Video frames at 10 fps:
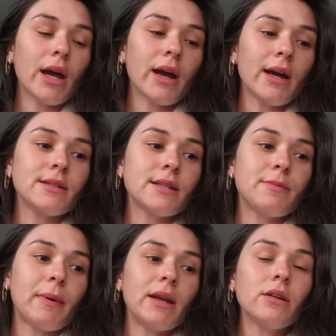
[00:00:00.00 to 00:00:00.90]
Hi, guys. It's
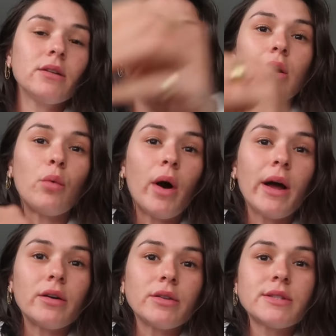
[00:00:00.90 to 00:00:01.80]
been like a
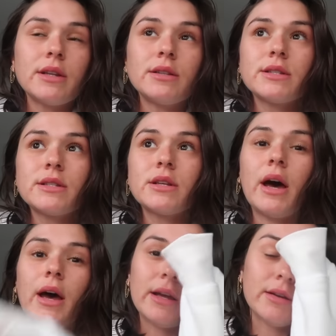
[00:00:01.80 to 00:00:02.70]
while since
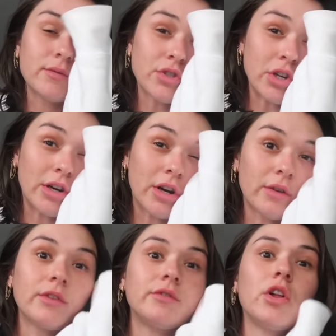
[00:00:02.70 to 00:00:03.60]
I started
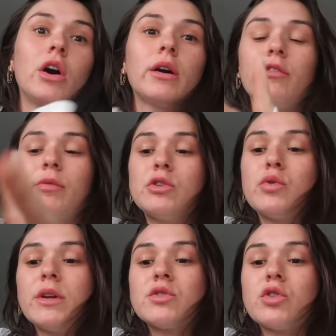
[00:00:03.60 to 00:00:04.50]
off the vlog. I've been
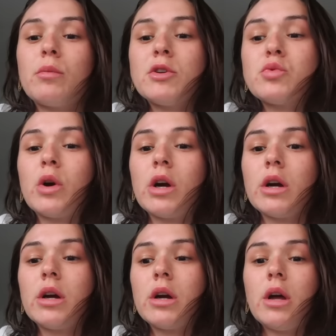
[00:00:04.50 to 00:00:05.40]
doing so much
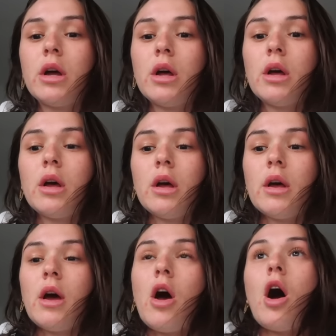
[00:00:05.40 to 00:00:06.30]
work
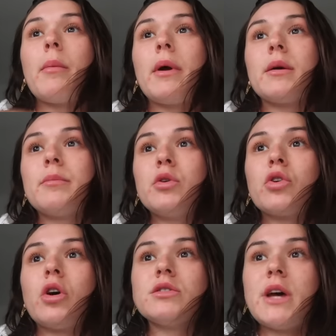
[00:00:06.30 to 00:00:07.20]
on my
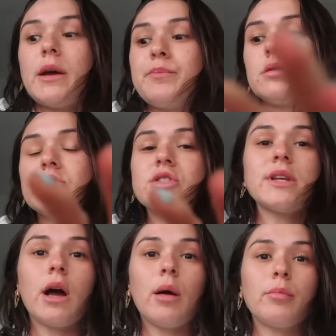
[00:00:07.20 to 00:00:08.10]
computer all day, just
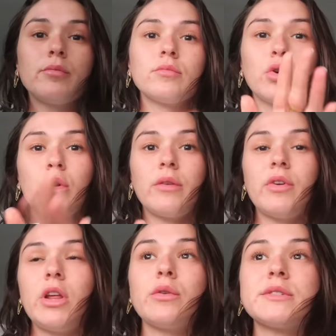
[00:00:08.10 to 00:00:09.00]
like uploading
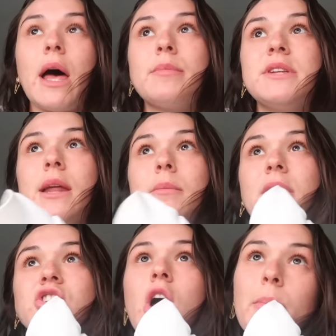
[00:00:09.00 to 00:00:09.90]
videos, updating my
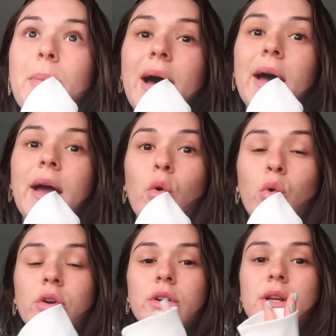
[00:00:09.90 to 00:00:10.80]
shop. My
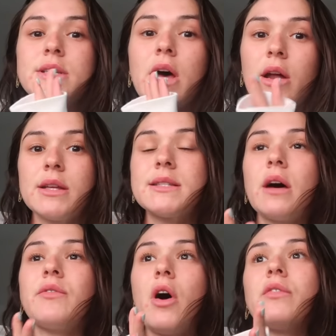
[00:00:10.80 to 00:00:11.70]
ordered a ton of
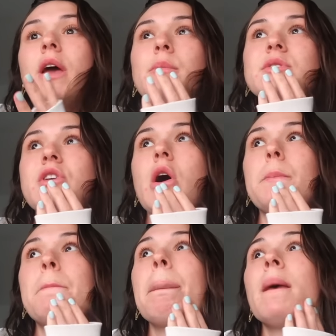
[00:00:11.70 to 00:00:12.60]
stuff off
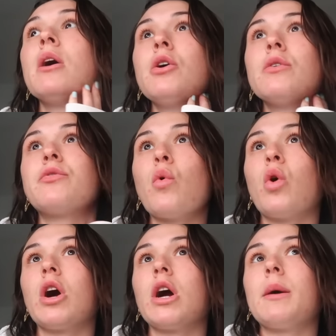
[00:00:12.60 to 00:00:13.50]
Amazon
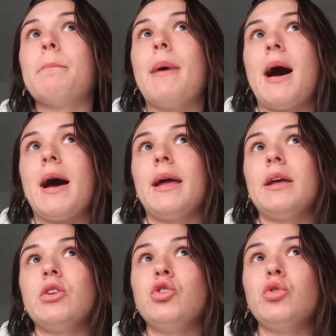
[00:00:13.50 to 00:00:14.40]
for
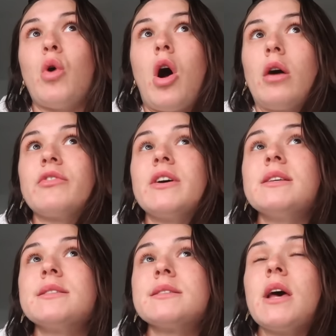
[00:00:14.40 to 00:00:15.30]
my new
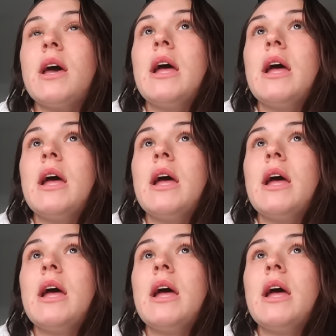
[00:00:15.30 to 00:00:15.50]
office,